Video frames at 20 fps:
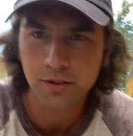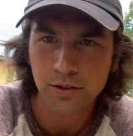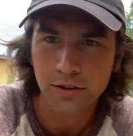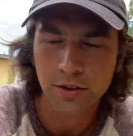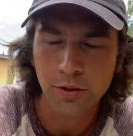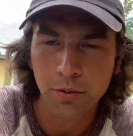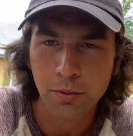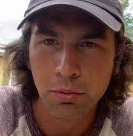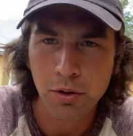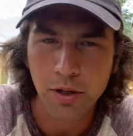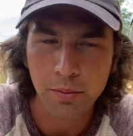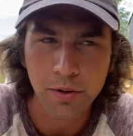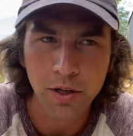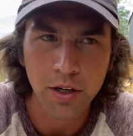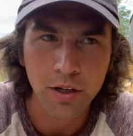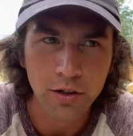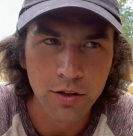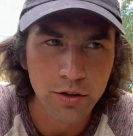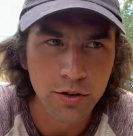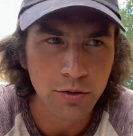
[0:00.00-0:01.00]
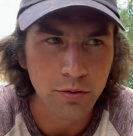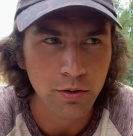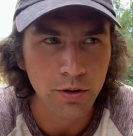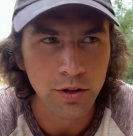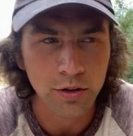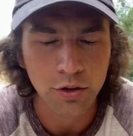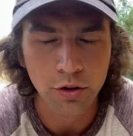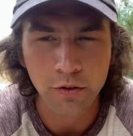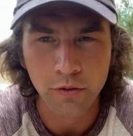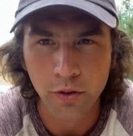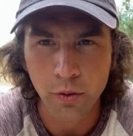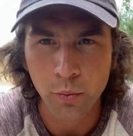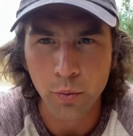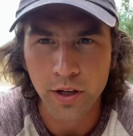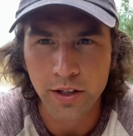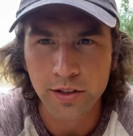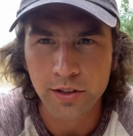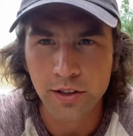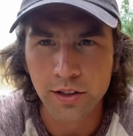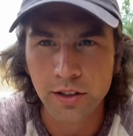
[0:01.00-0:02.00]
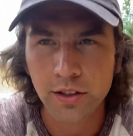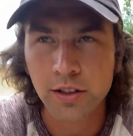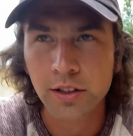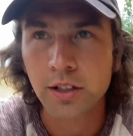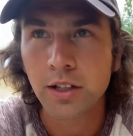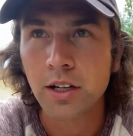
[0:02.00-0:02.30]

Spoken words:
So we put up the understorage over the winter,